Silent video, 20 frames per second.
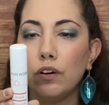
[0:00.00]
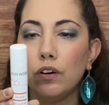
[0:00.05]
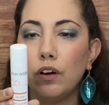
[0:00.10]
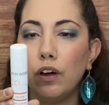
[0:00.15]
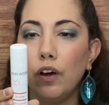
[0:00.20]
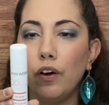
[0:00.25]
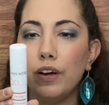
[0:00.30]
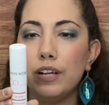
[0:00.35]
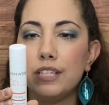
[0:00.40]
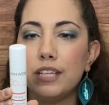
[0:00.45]

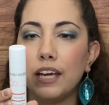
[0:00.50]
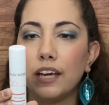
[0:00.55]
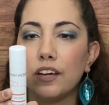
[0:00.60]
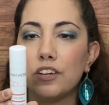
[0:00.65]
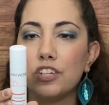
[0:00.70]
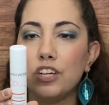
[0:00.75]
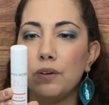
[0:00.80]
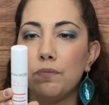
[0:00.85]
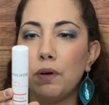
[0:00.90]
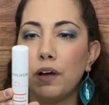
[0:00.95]
oh, it's like
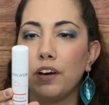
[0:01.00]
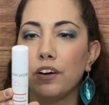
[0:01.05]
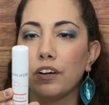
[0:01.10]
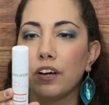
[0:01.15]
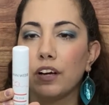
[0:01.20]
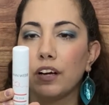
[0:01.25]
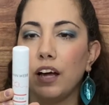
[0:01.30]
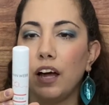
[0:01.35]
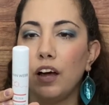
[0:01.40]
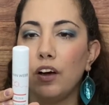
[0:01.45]
shea butter,
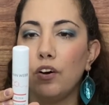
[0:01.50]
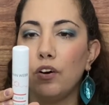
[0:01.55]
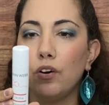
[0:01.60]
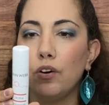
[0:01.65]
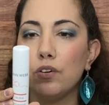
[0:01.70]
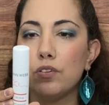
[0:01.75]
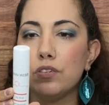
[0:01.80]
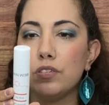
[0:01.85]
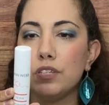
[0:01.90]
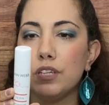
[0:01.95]

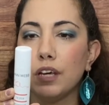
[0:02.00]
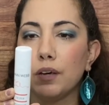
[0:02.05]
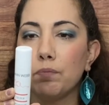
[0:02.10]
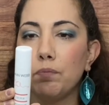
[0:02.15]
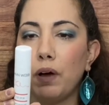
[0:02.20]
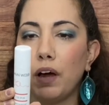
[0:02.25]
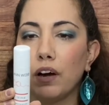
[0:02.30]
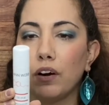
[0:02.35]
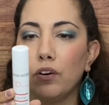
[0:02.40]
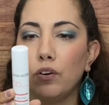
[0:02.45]
cacao, sick
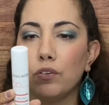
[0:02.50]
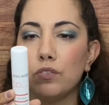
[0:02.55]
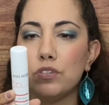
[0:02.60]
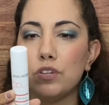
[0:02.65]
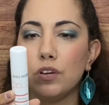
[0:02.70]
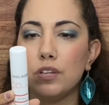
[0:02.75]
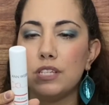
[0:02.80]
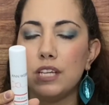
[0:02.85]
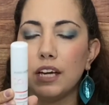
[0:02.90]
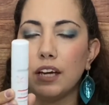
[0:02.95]
butter home.
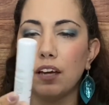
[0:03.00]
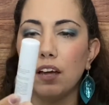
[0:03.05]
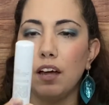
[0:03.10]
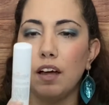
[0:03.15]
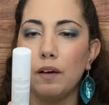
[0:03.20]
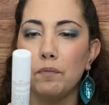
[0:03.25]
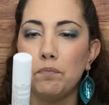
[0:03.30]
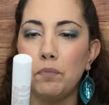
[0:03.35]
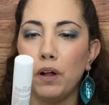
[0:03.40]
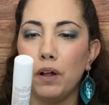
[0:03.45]
So it's like
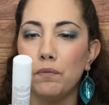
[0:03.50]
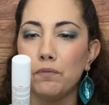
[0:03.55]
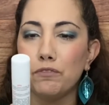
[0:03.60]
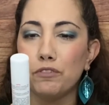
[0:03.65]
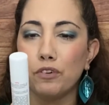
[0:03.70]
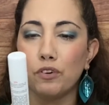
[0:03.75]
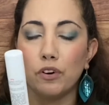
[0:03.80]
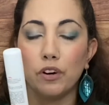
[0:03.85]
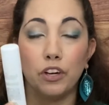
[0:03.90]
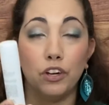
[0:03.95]
a balm
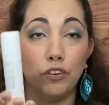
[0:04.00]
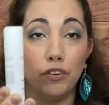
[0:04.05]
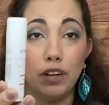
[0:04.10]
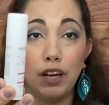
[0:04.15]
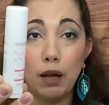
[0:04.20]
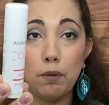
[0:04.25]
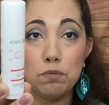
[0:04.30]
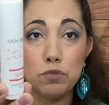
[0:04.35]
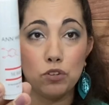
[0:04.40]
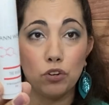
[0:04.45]
for your
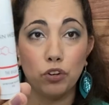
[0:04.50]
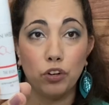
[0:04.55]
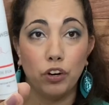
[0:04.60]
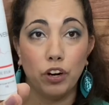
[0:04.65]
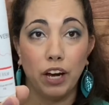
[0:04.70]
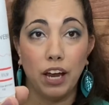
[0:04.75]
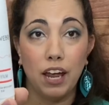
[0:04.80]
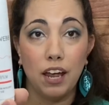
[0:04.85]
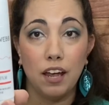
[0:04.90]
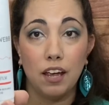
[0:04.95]
lips or your
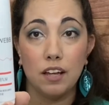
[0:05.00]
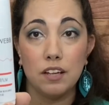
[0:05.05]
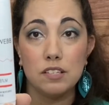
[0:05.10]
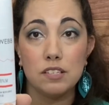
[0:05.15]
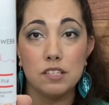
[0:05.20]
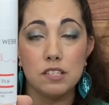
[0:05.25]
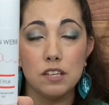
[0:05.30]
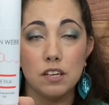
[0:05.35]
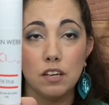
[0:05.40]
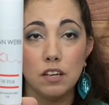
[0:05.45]

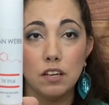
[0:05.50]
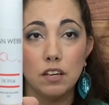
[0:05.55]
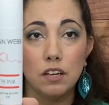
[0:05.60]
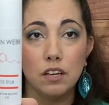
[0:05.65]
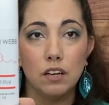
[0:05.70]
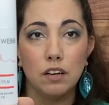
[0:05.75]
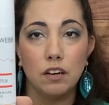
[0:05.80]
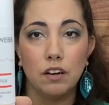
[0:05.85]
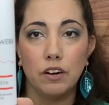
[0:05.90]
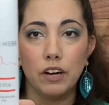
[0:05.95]
hands
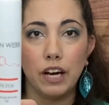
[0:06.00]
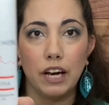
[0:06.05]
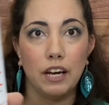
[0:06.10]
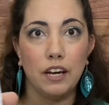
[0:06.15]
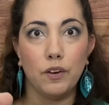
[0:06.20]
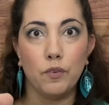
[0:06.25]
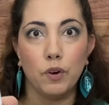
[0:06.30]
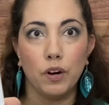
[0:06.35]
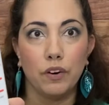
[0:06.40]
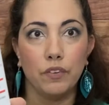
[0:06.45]
or
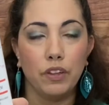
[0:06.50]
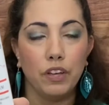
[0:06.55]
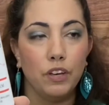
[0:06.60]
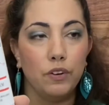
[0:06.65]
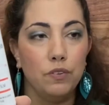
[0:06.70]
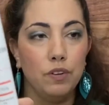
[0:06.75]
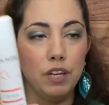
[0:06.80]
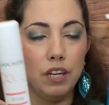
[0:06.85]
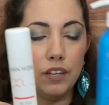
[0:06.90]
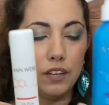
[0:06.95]
anywhere that you
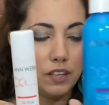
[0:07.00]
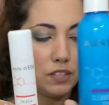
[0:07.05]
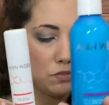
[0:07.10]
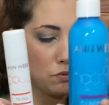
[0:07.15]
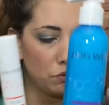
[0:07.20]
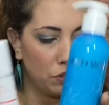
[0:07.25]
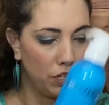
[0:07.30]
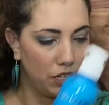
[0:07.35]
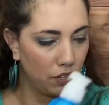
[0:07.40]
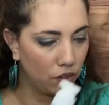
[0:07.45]
need. That's
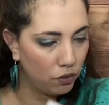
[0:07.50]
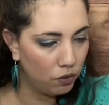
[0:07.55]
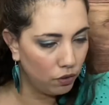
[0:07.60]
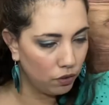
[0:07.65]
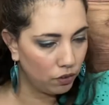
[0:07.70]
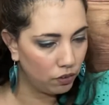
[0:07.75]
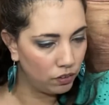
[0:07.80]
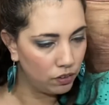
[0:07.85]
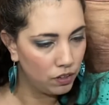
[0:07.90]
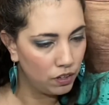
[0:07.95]
really
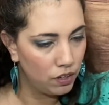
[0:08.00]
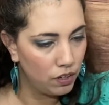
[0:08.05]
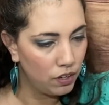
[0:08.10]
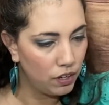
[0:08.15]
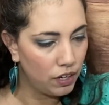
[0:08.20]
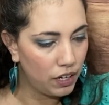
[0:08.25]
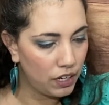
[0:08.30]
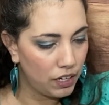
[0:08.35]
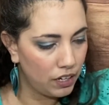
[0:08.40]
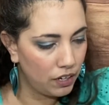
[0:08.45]
cool.
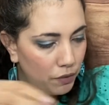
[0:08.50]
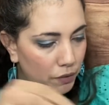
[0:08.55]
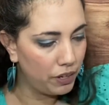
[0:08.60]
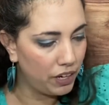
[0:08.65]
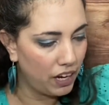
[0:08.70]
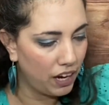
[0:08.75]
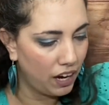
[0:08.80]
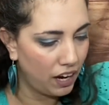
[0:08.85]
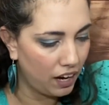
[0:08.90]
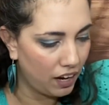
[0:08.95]
And here we
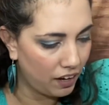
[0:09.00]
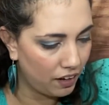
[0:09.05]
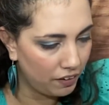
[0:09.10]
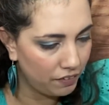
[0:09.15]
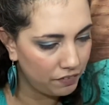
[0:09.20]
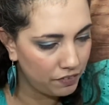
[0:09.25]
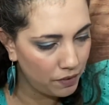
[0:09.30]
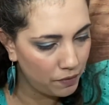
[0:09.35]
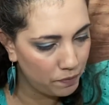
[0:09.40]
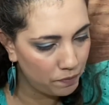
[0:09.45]
have